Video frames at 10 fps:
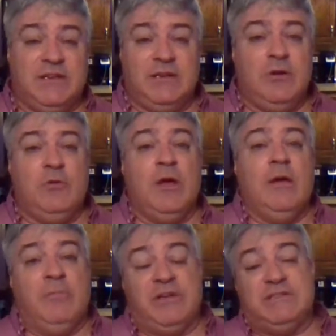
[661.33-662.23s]
to do
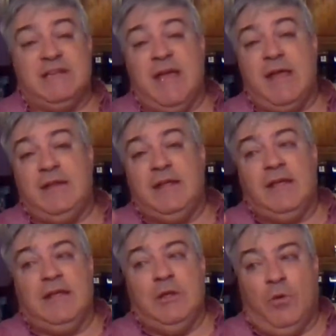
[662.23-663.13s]
because, again,
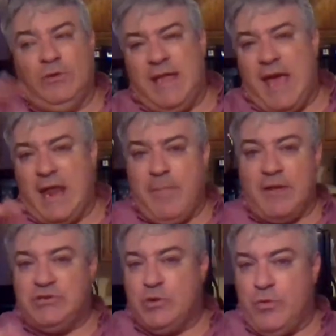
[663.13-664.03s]
you only had
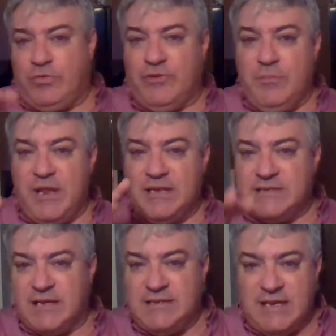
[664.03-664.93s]
about 2 or 3 minutes
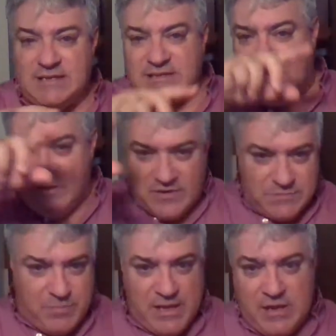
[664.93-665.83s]
on each side of this
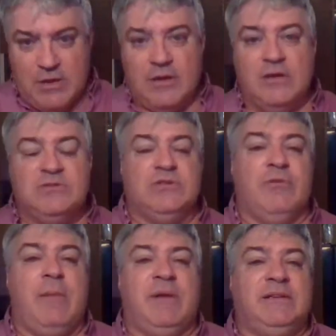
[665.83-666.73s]
big
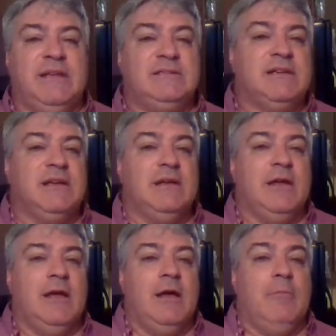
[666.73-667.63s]
ceramic disc,
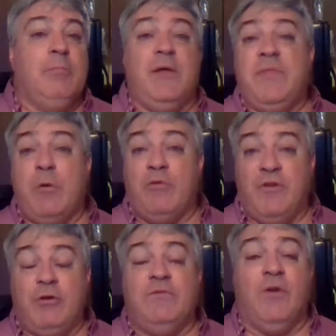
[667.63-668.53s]
but they were
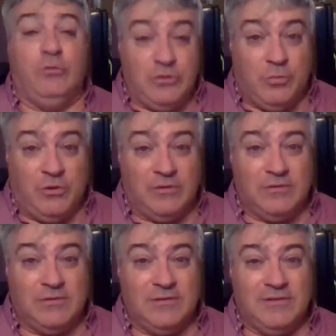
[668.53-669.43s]
very vulnerable.
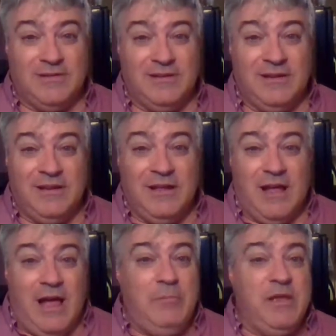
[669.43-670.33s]

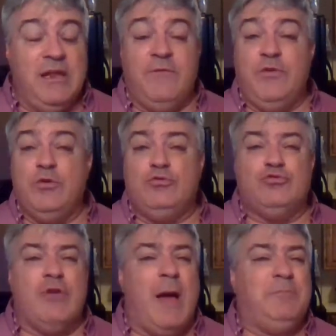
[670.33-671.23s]
I mean, if you
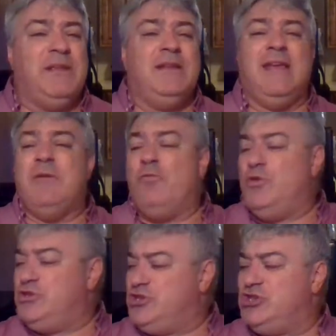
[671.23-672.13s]
dropped it, it
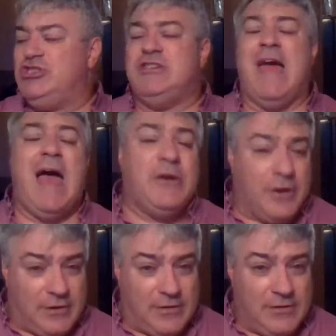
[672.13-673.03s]
would
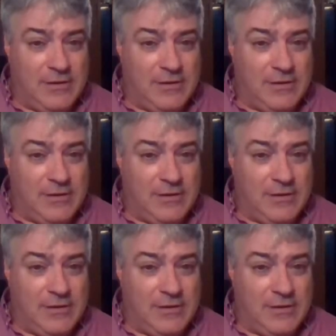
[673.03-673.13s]
shatter.